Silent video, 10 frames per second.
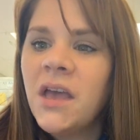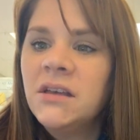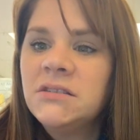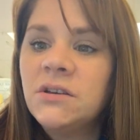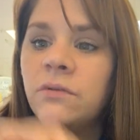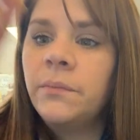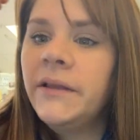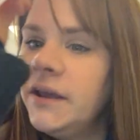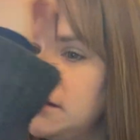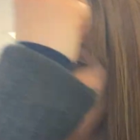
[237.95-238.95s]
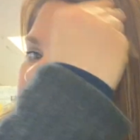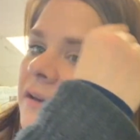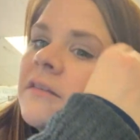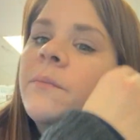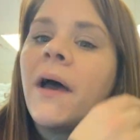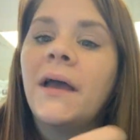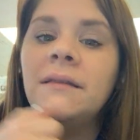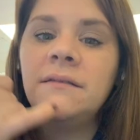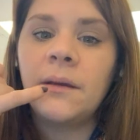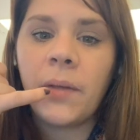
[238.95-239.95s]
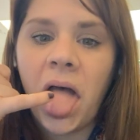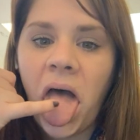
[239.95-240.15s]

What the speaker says: So the blade of the tongue is behind the tip.